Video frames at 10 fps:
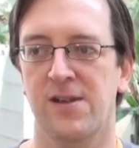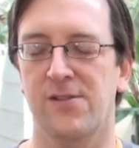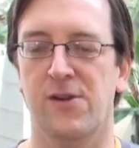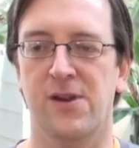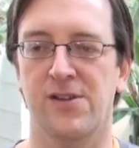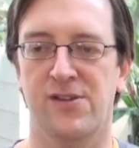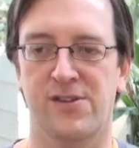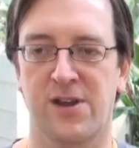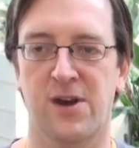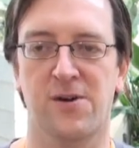so you can
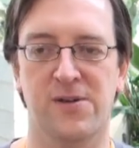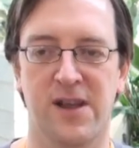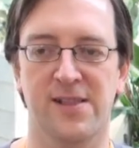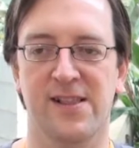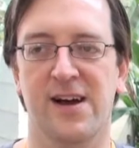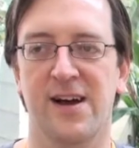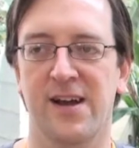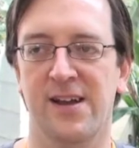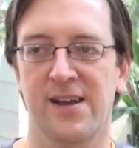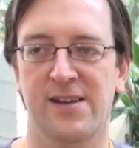just go get in
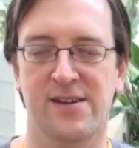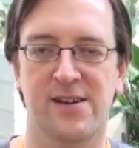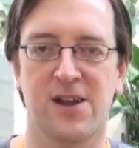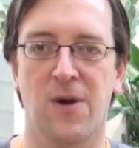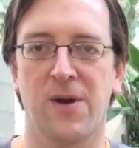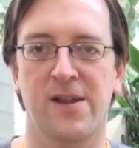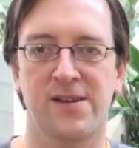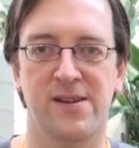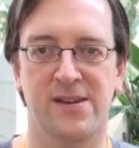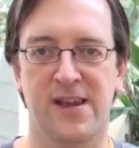line and go
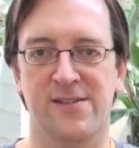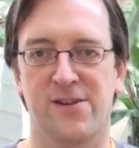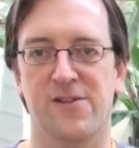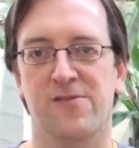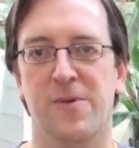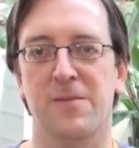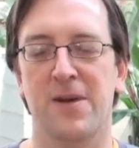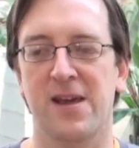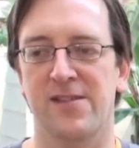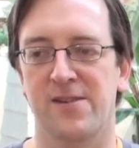in and get served by
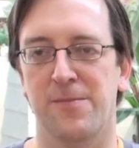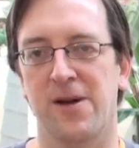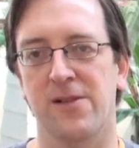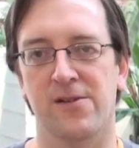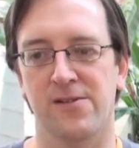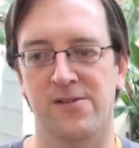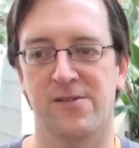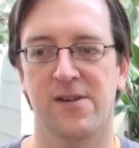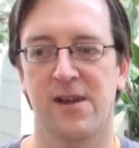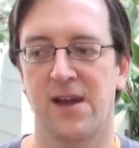maids and
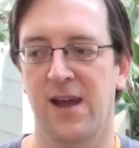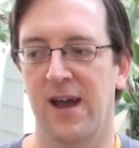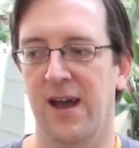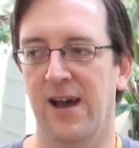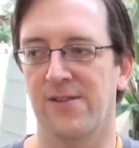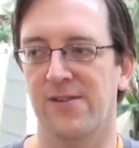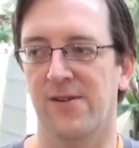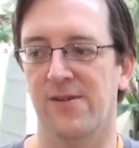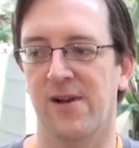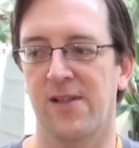butlers. And
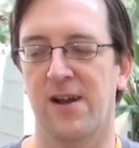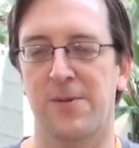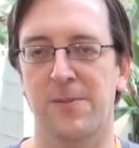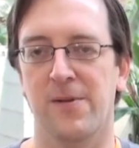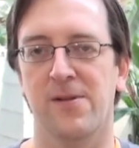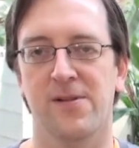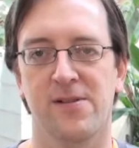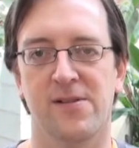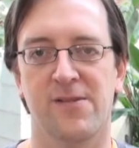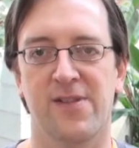so a lot of people
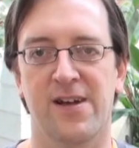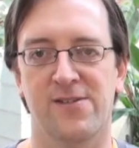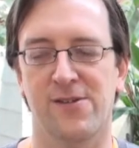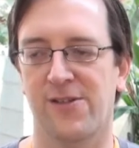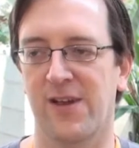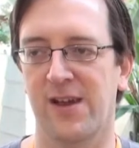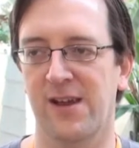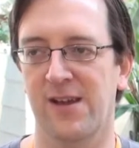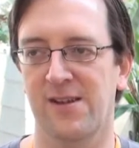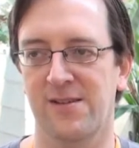love that sort of
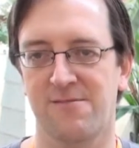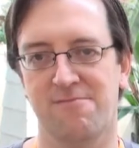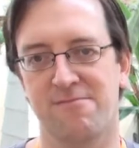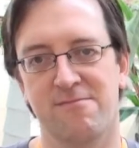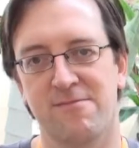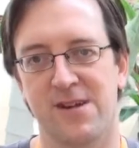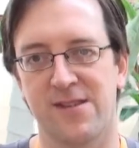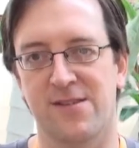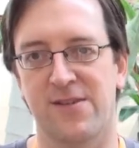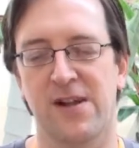thing, and
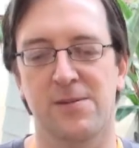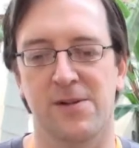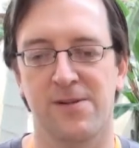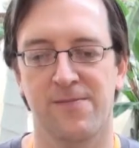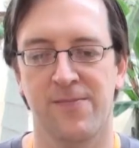it's available.